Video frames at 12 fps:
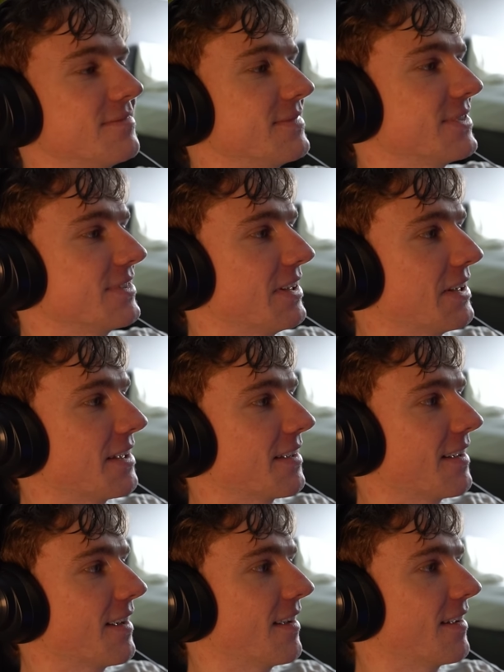I think
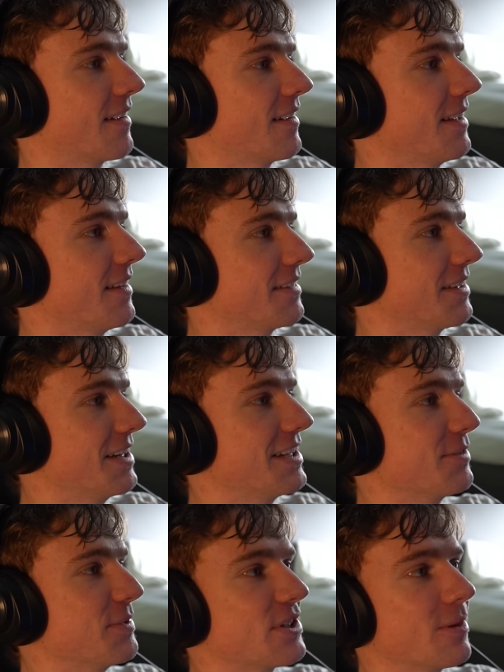uh, there
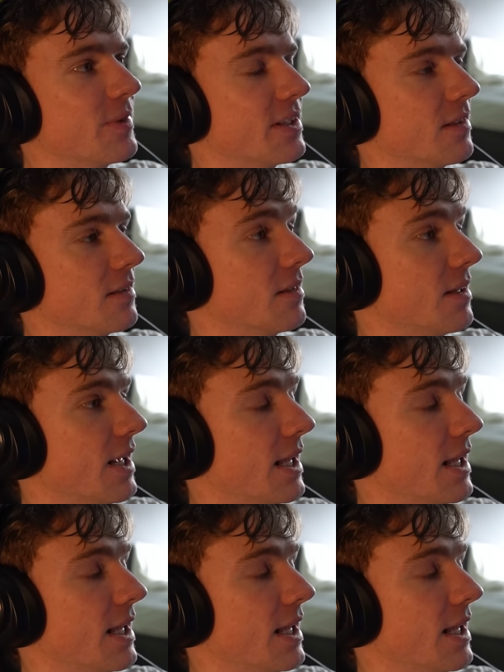needs to be something done.